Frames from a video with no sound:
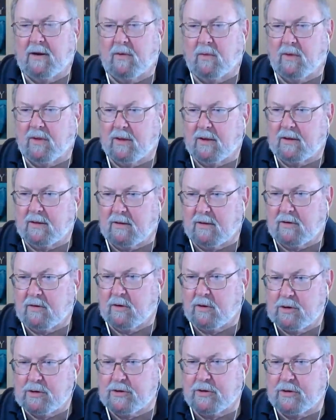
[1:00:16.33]
the, the
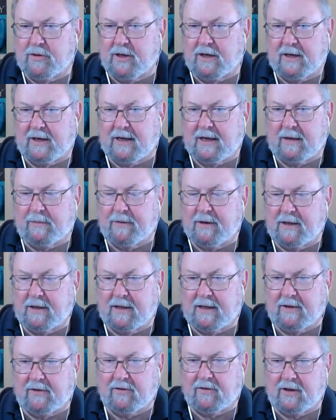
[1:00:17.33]
crucial thing to happen in
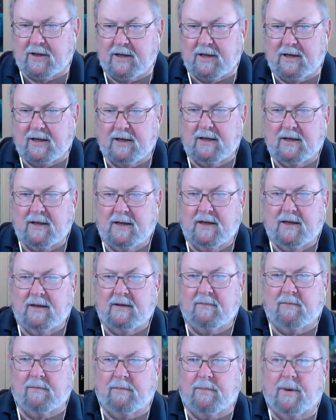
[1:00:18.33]
that scene,
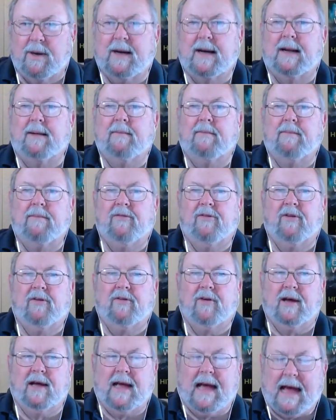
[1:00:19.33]
but since
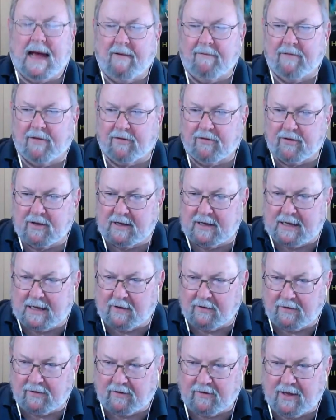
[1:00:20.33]
I have the scene now,
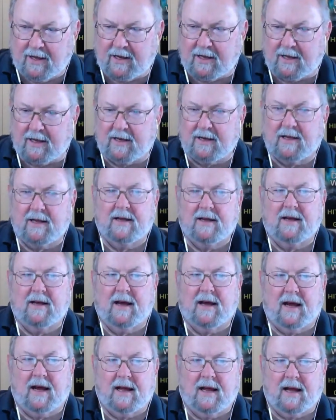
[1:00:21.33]
the setting,
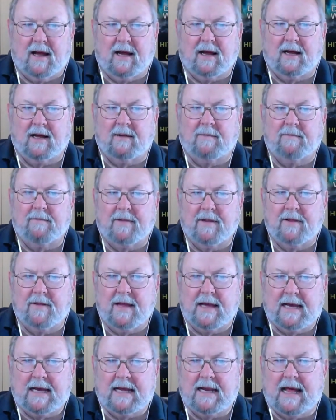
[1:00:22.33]
um, then
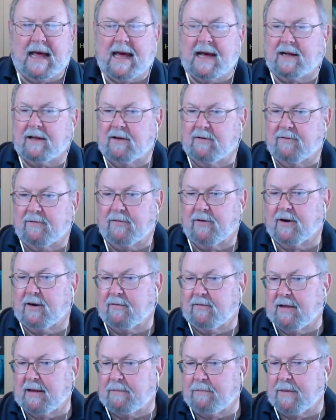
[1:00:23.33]
they can act in front of
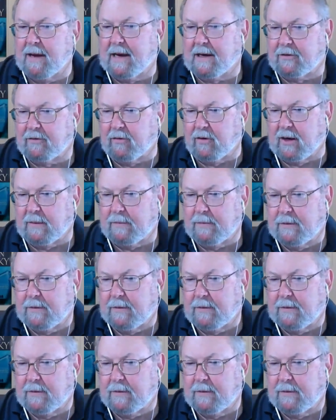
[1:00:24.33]
that backdrop.